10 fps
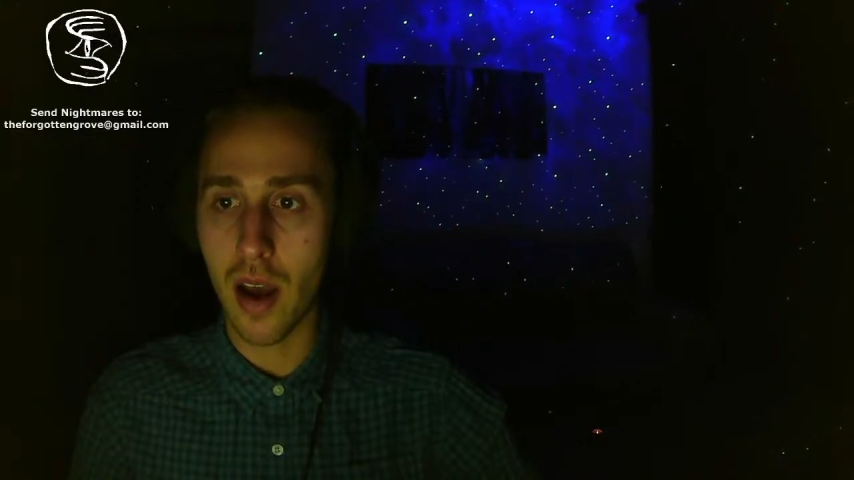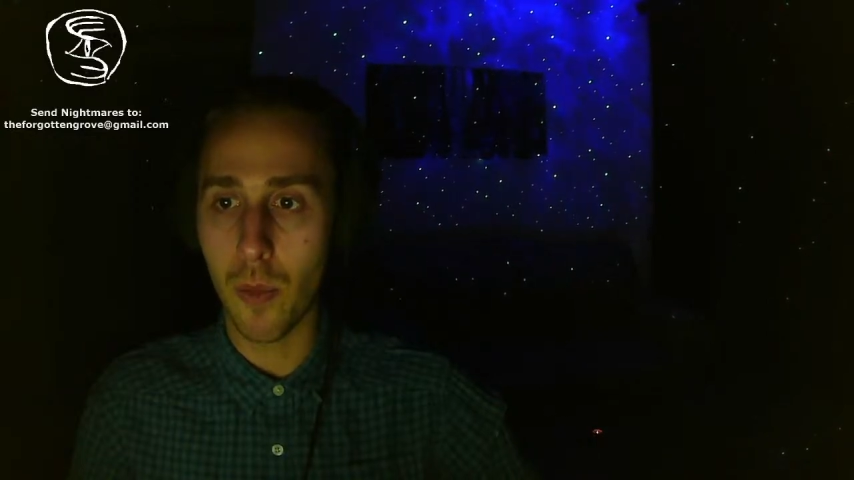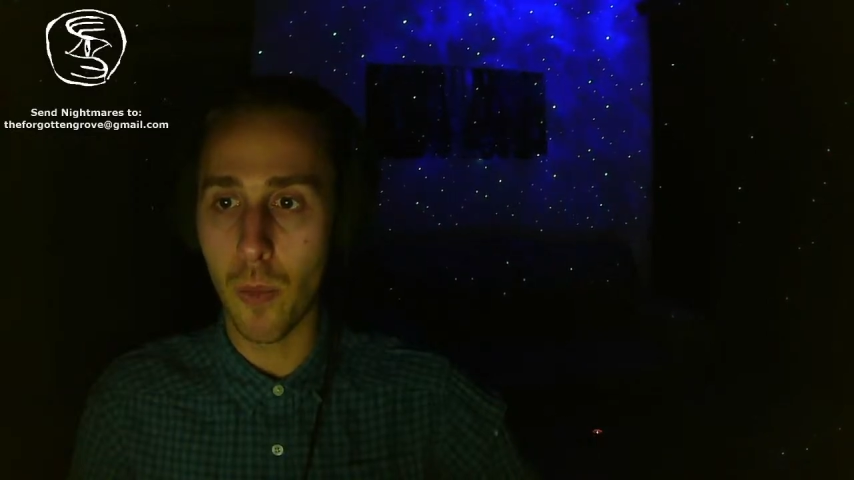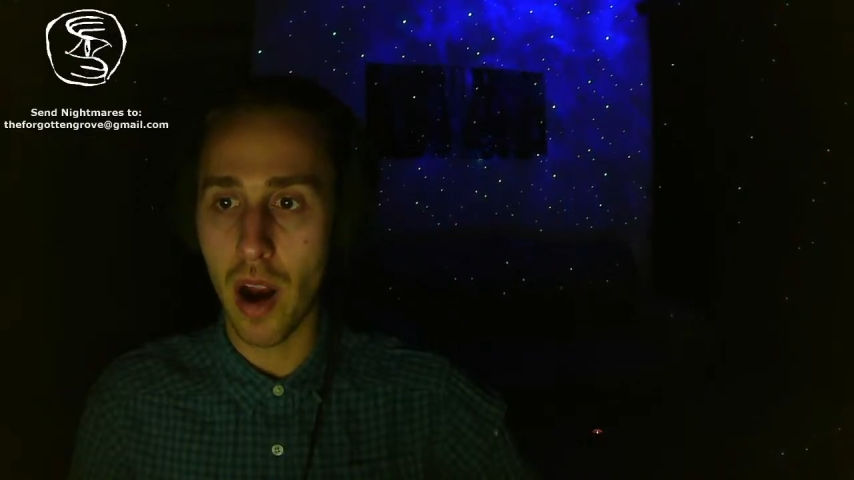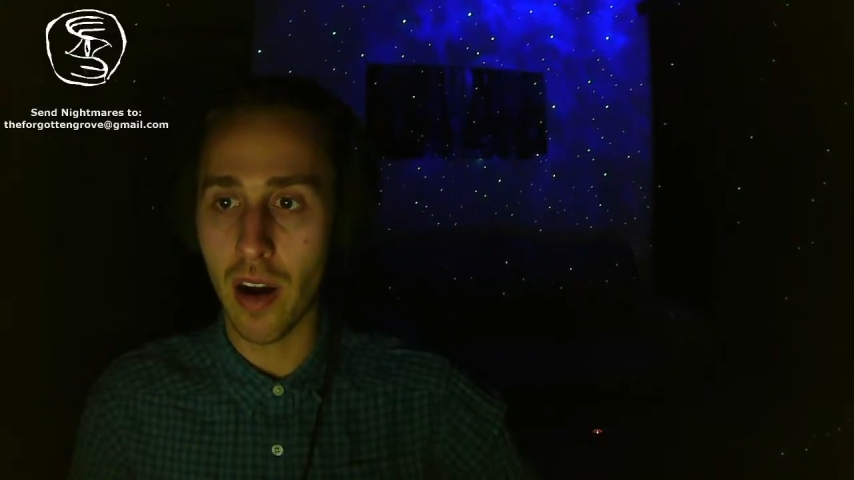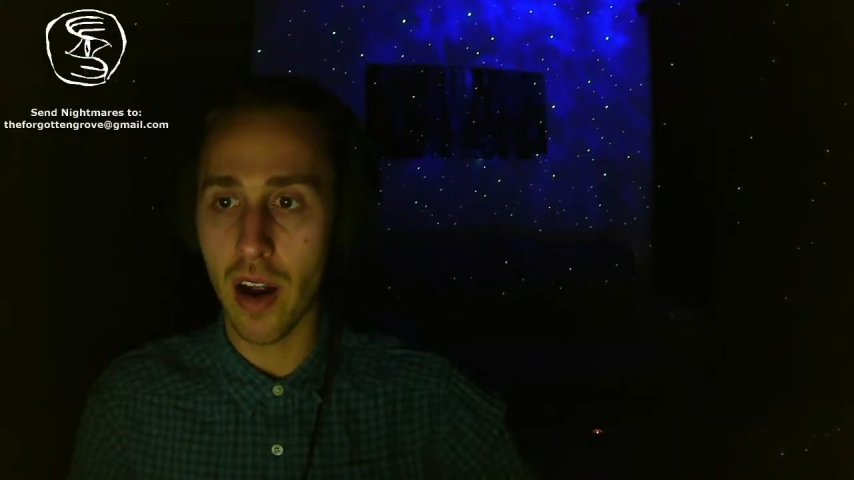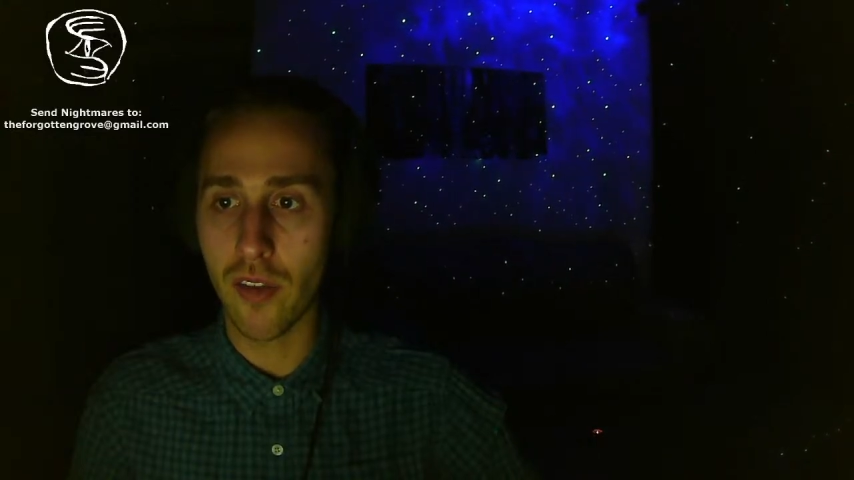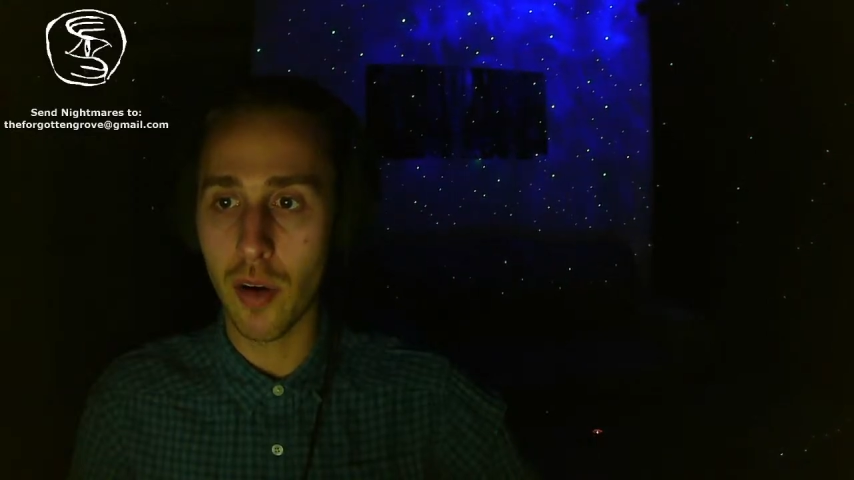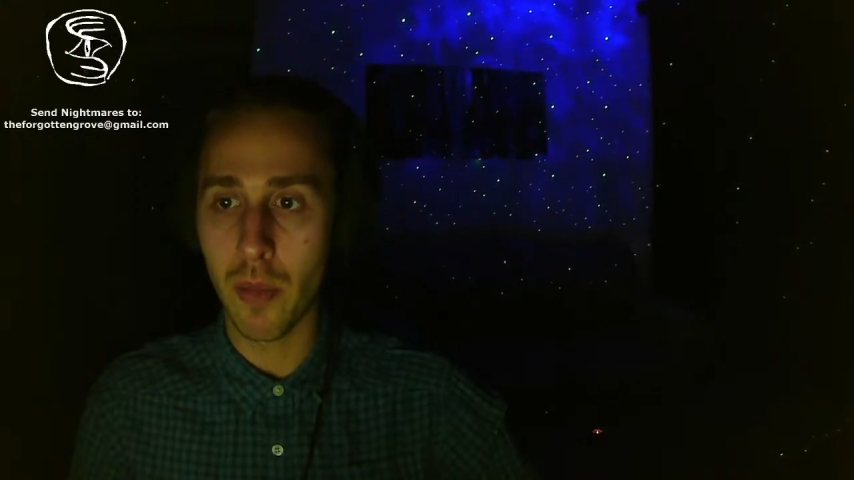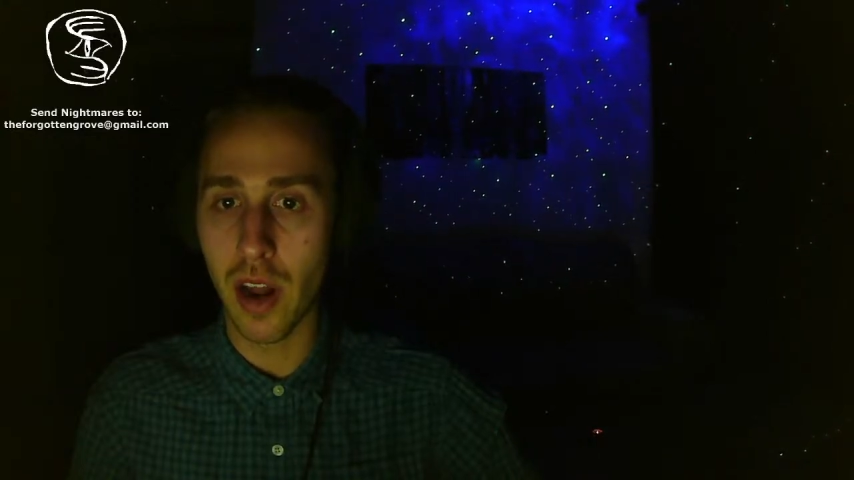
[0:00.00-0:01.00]

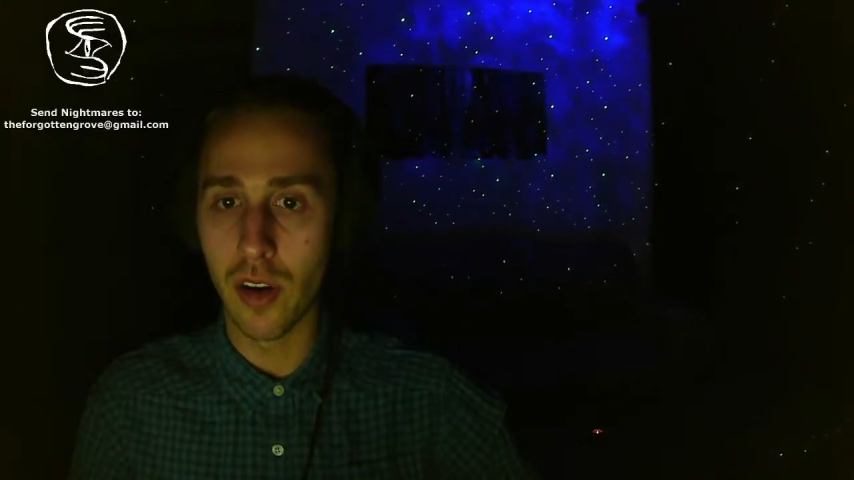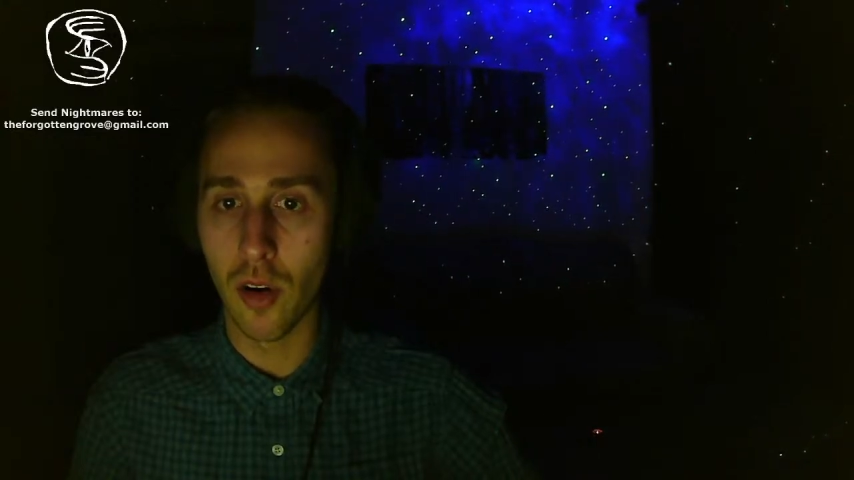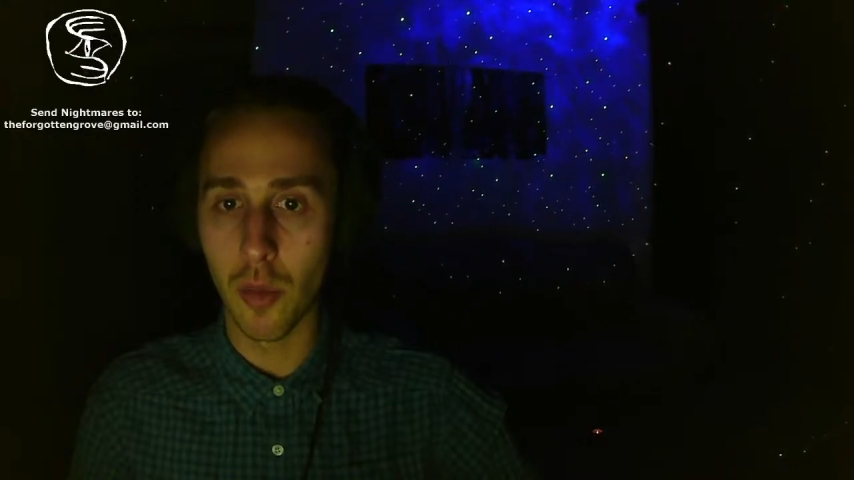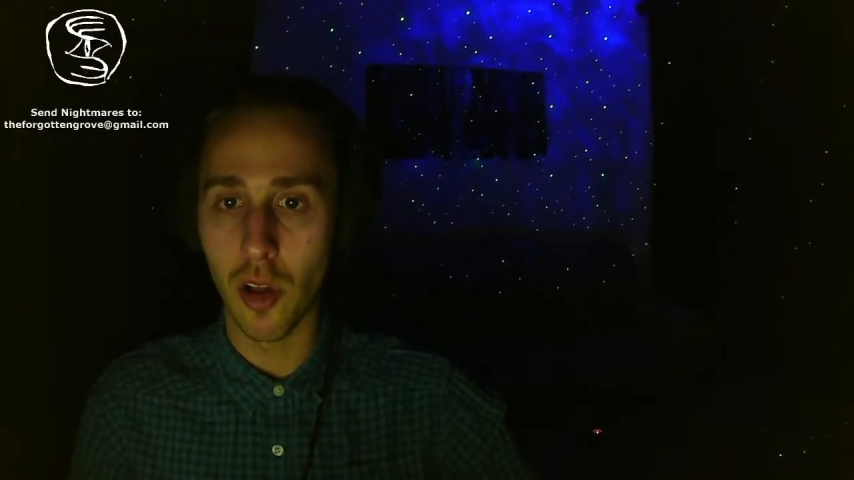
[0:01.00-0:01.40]
wherever my normal